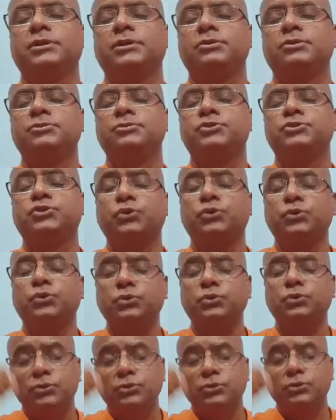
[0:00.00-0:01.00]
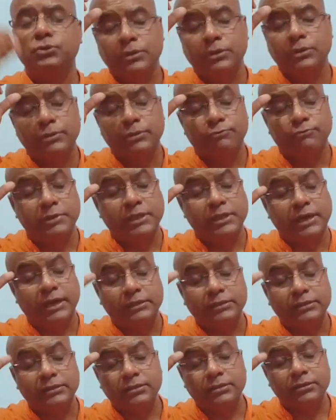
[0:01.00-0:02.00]
So,
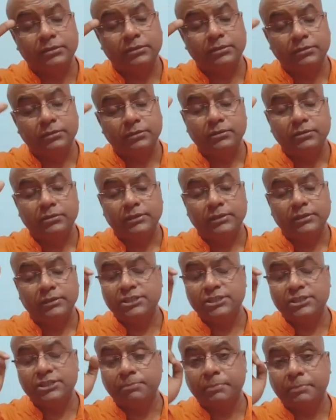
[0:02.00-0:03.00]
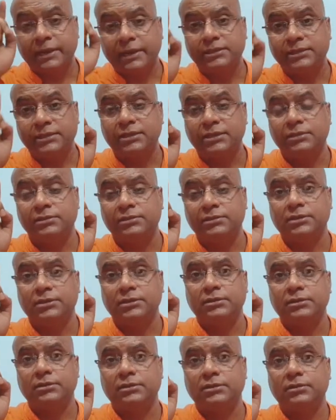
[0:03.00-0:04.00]
Vedanta, that is the practicality.
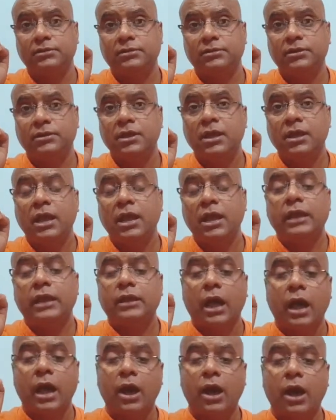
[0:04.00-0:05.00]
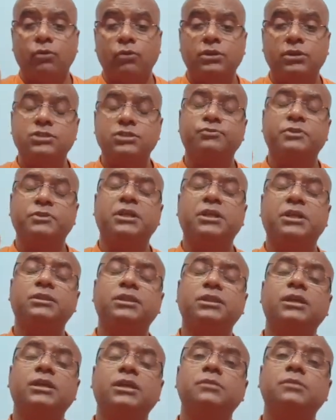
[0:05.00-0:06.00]
And how does Vedanta
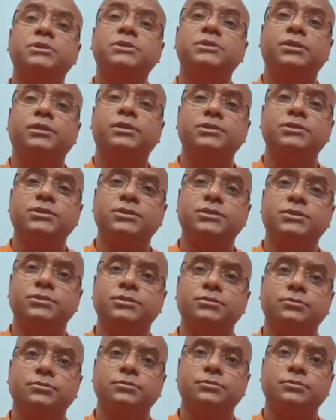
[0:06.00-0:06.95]
helps in this?